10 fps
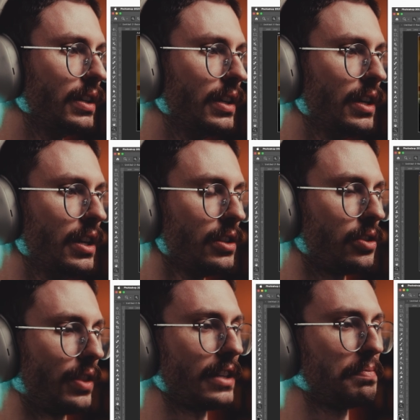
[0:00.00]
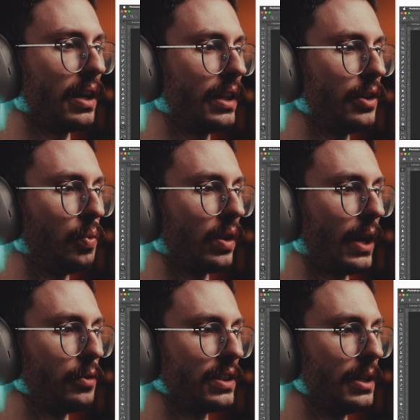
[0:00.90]
So that's probably what I
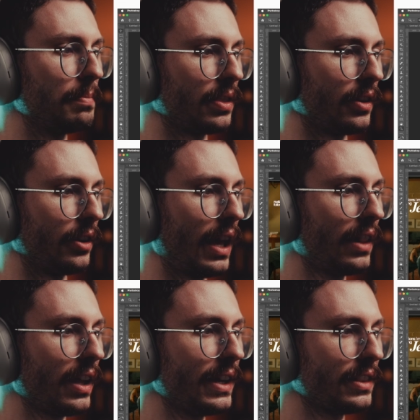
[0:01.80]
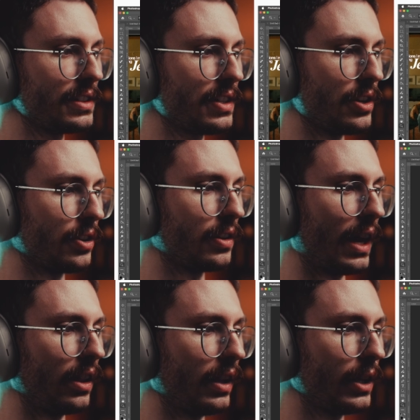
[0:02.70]
would keep it there. And I like this here. I
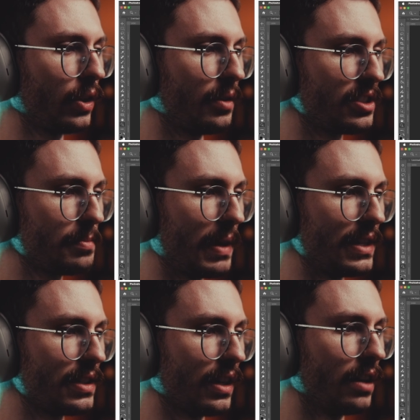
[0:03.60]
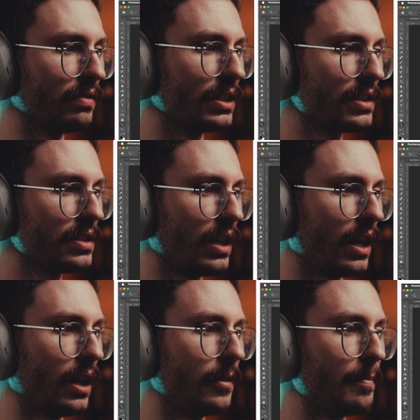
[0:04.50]
like the spacing of it
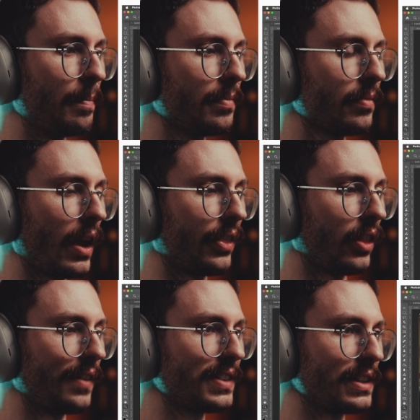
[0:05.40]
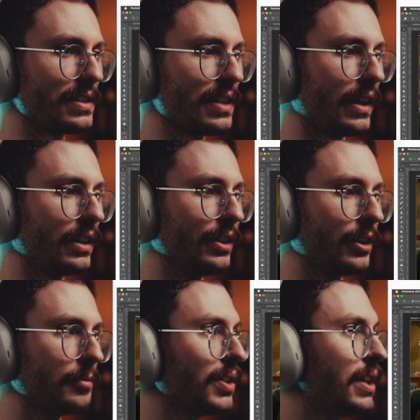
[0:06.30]
on the left-hand side here.
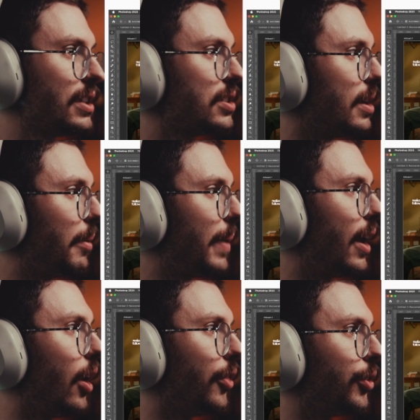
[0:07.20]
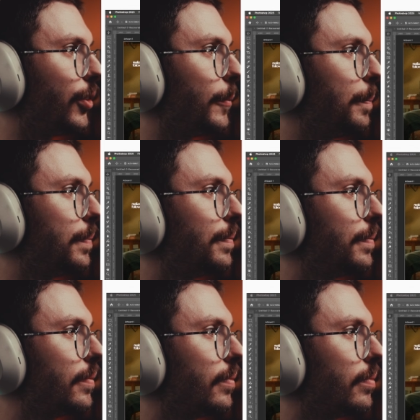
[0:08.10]
Some of my other
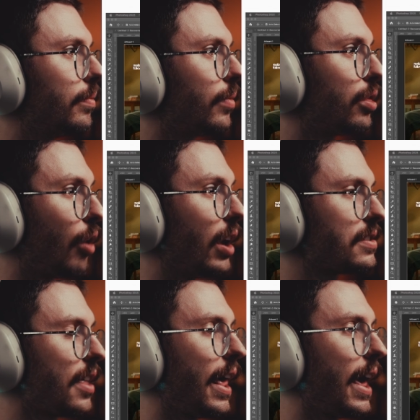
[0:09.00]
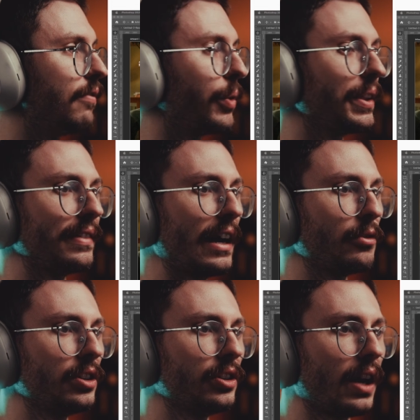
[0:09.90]
thoughts that I have written down
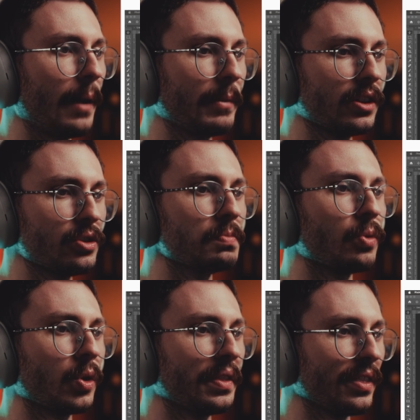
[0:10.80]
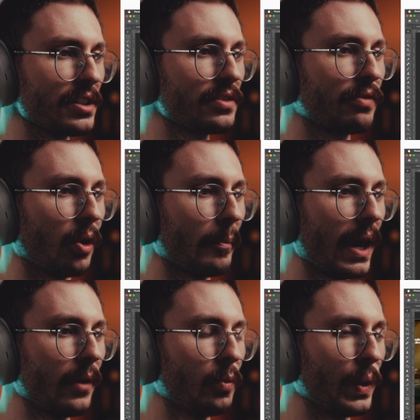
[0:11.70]
here, I'm going to do more in this format,
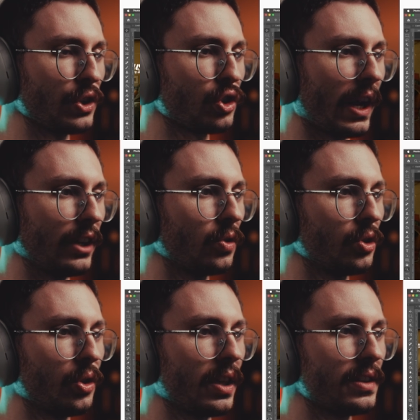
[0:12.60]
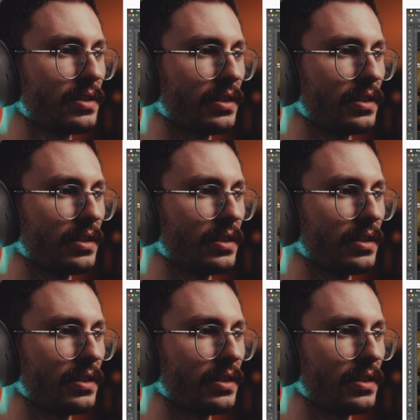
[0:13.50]
which I don't do this